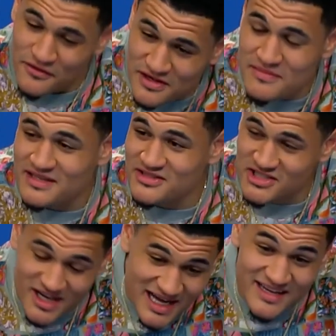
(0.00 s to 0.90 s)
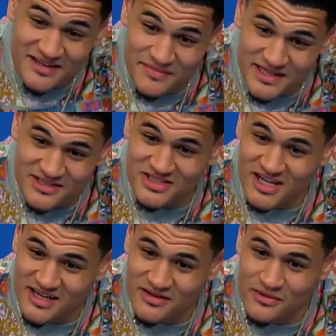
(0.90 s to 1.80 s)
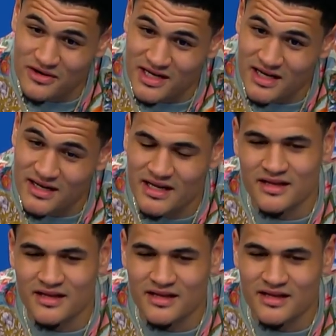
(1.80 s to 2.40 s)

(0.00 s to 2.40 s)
if he makes a shot, I need to make the shot in the workout.